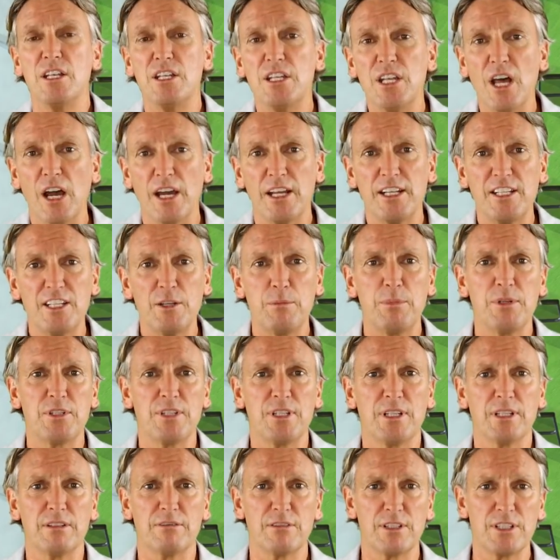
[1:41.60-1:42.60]

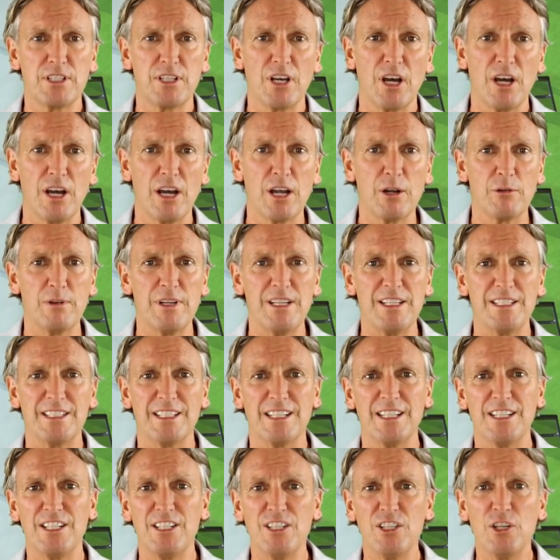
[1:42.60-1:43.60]
90% of retirees
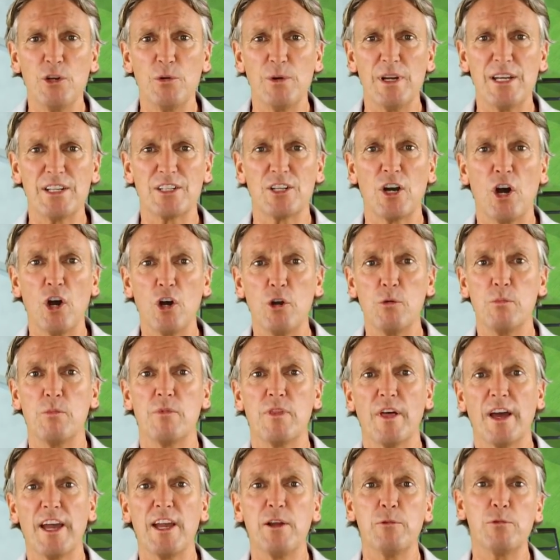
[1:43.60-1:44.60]
in the US hope
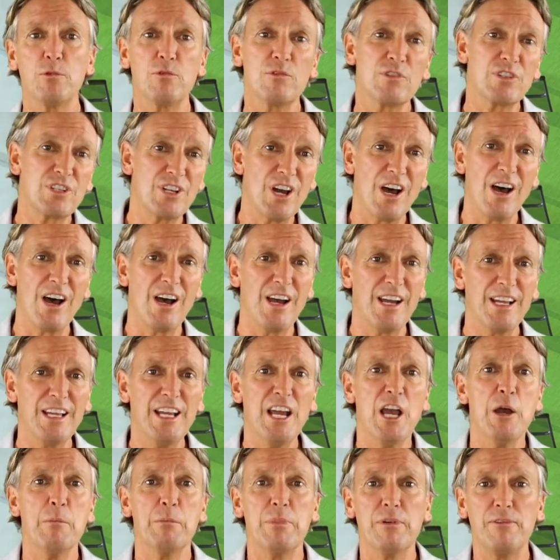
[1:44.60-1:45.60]
they will die
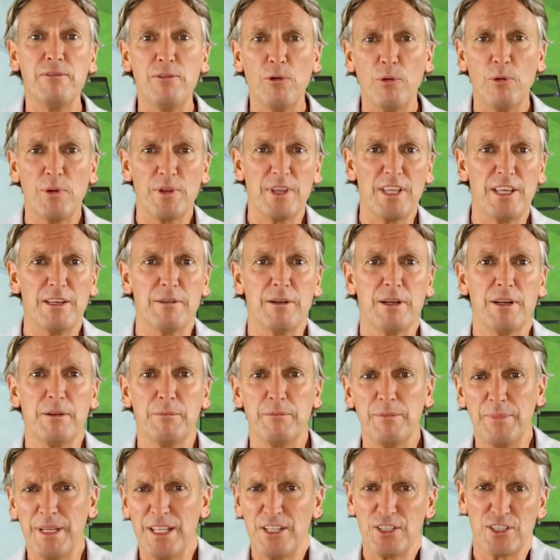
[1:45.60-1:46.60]
before their
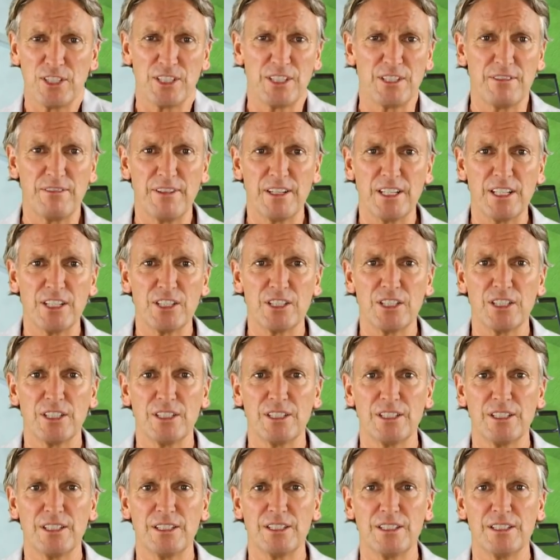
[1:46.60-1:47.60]
pensions finish.
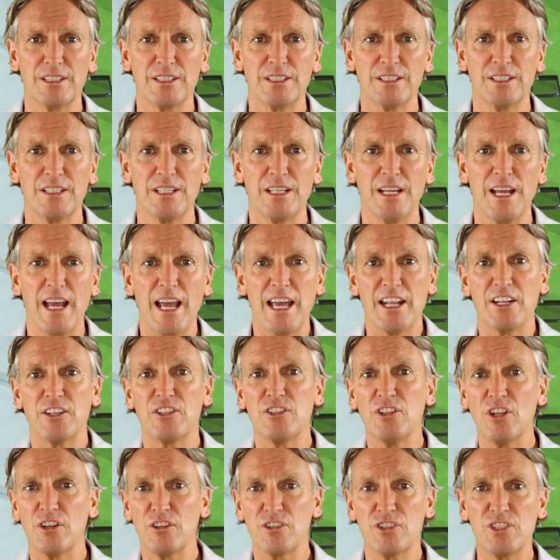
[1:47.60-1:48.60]
And
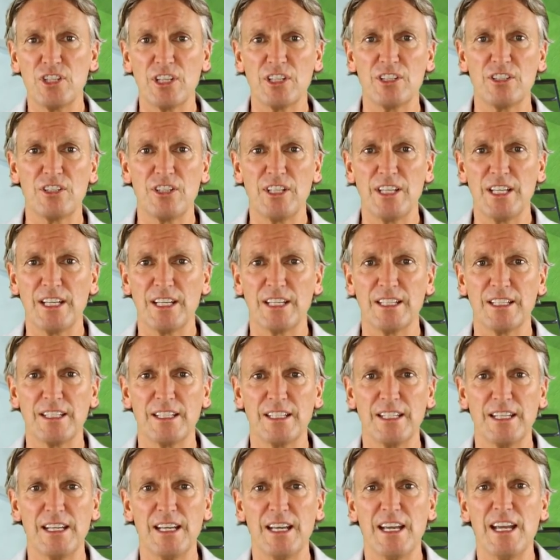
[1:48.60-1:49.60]
it's not just there,
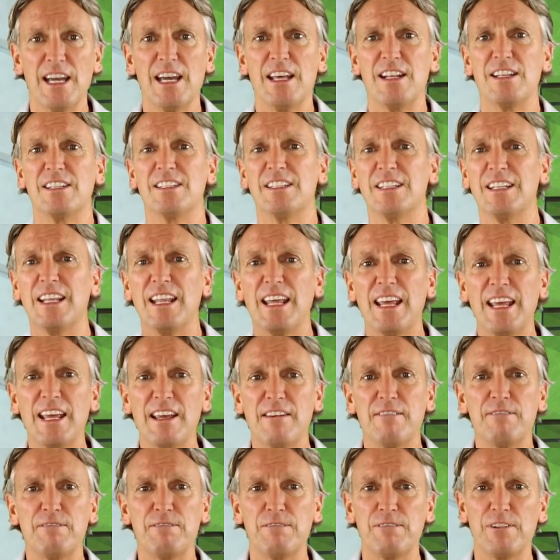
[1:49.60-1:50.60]
it is in
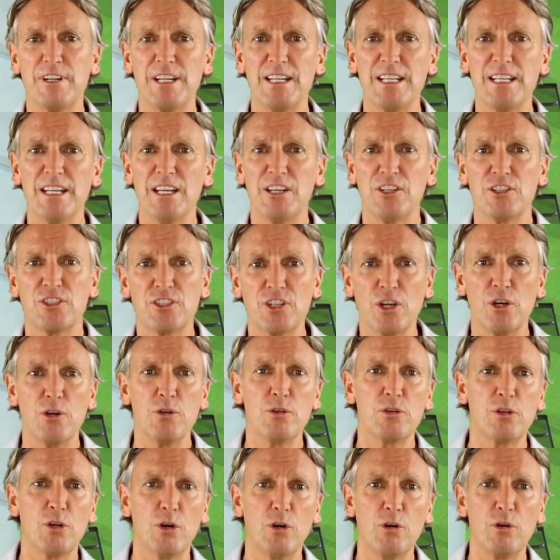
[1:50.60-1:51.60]
every
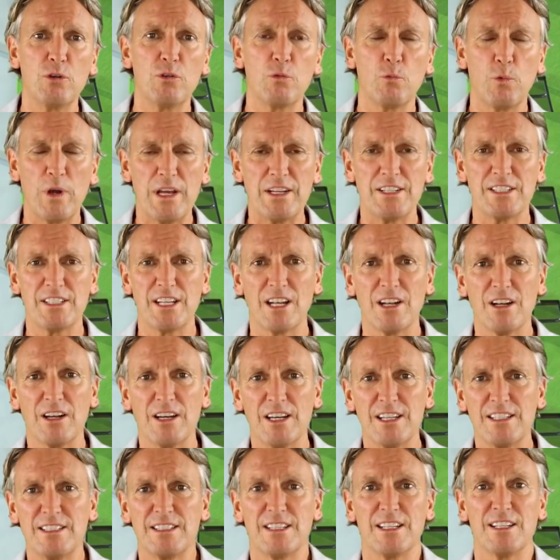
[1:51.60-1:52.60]
so called
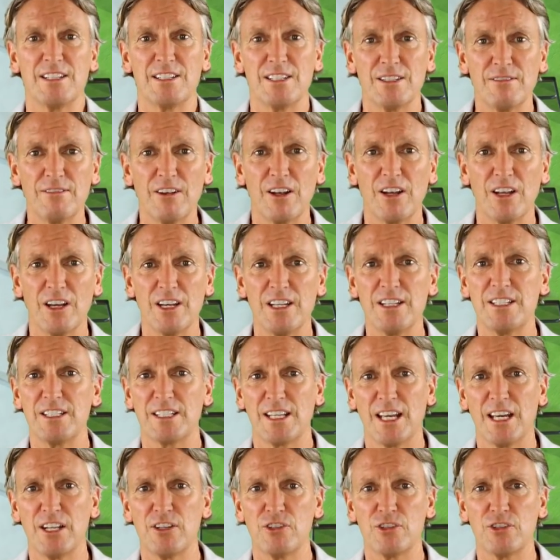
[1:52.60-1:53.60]
westernized,
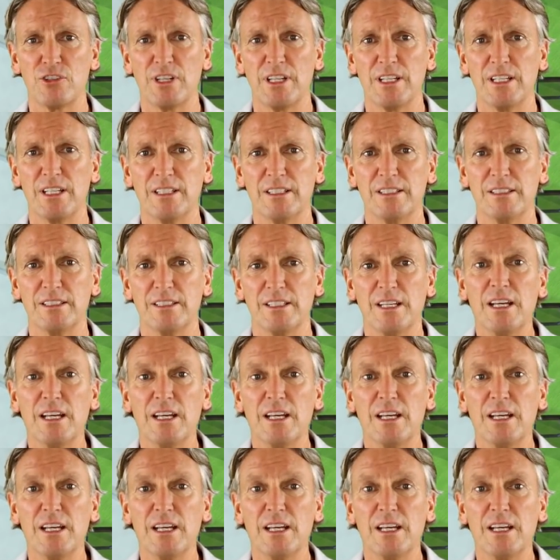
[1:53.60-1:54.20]
civilized country.